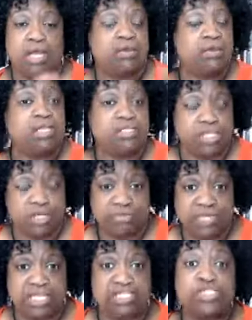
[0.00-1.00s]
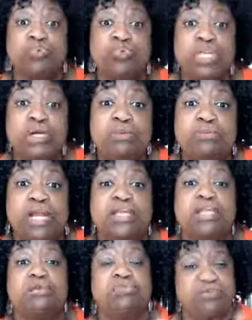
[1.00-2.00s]
It's going to be against the real
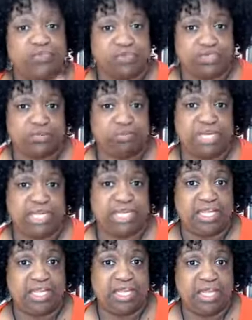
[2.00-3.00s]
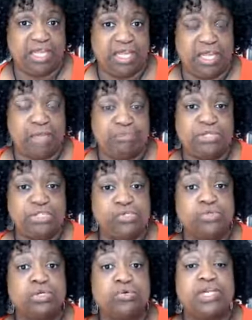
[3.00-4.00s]
market with virtual money. But you
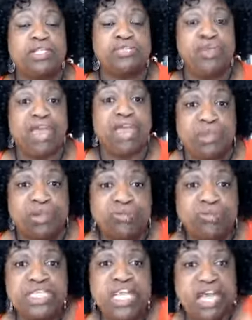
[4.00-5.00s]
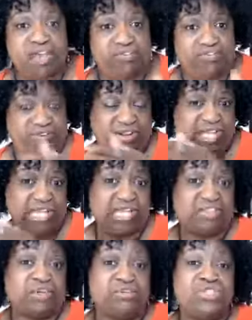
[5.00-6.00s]
are going to have learned enough
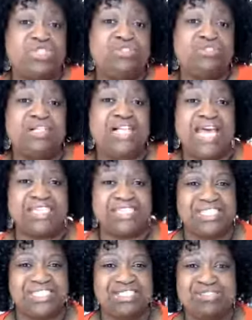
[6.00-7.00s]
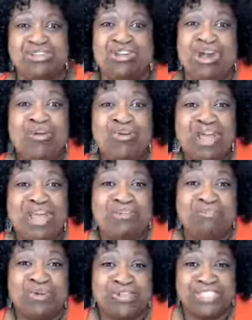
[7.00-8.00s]
in those 2 classes to go
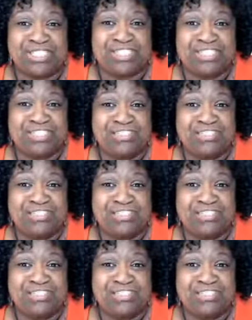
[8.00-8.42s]
and purchase.